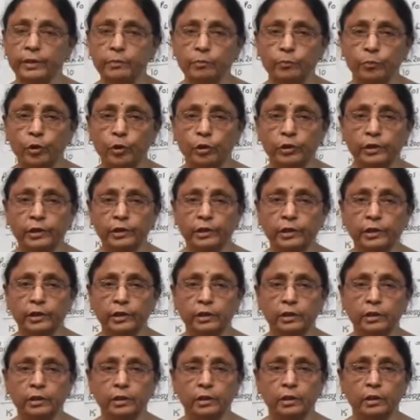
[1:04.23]
important
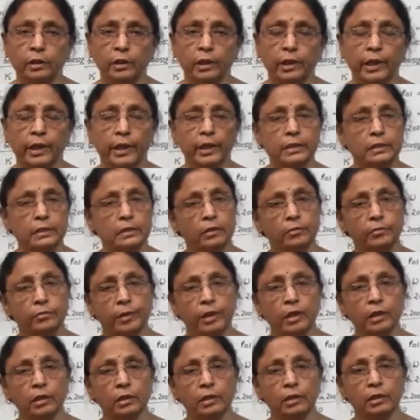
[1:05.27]
and some
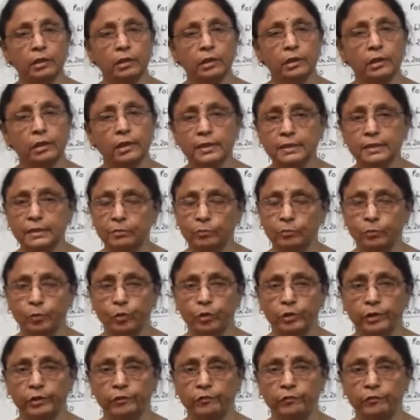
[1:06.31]
are less
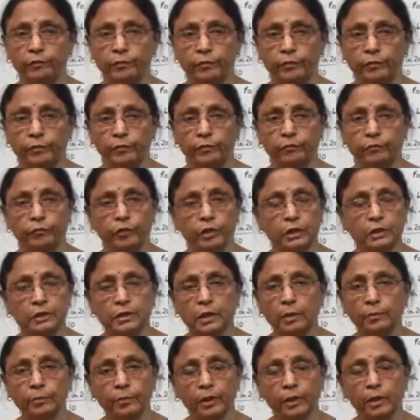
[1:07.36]
important. For
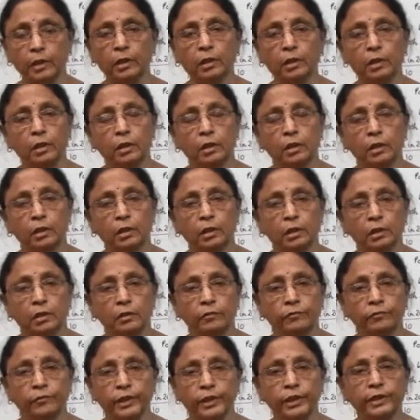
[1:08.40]
example,
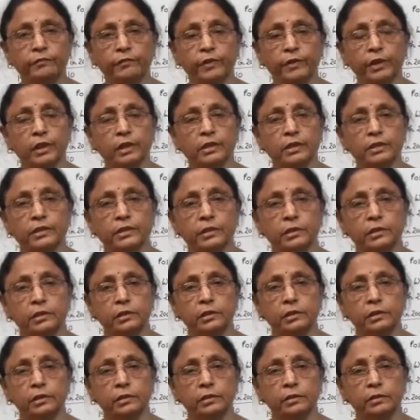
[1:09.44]
wheat we
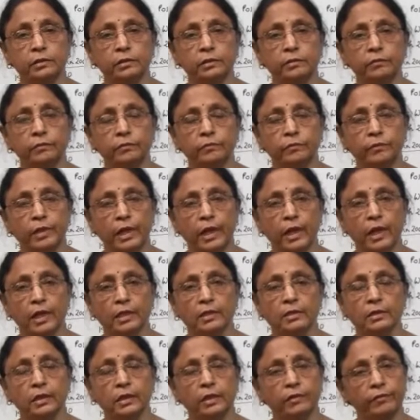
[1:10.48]
considered
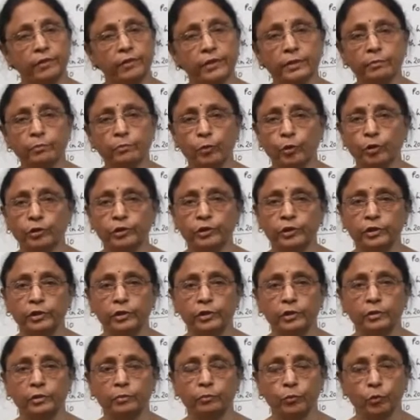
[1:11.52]
as a very important
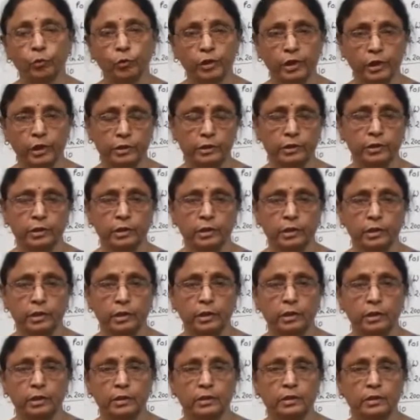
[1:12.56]
product.
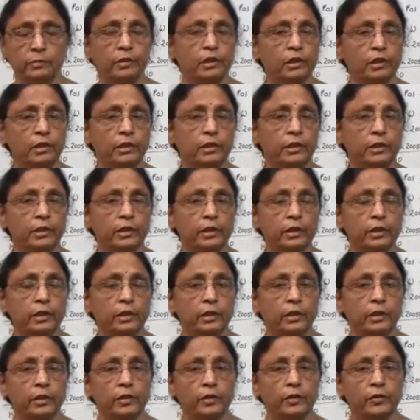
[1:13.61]
Similarly,
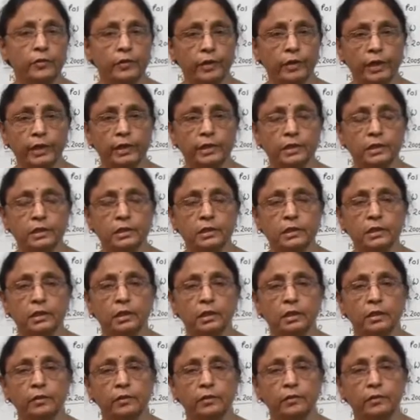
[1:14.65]
rice,
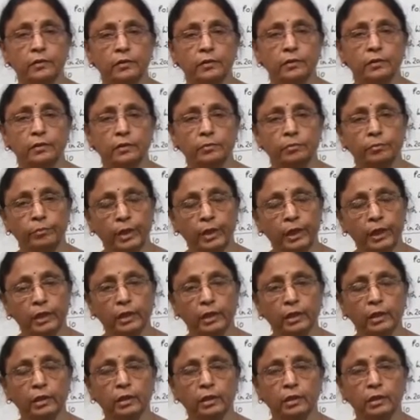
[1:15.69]

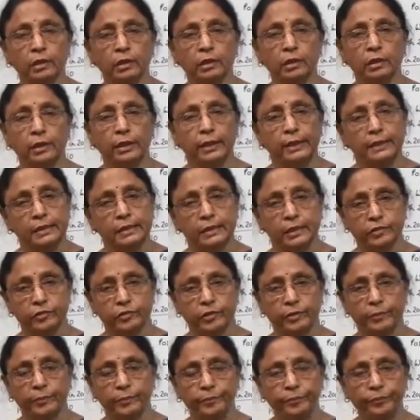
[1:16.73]
milk,
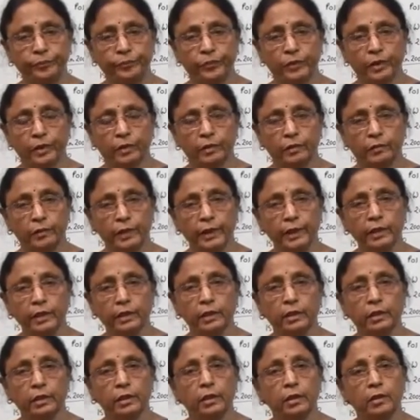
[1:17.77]
etc. Right?
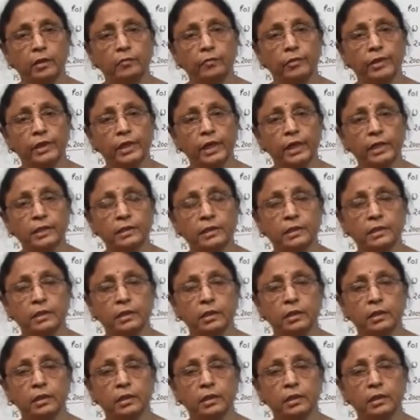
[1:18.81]
Whereas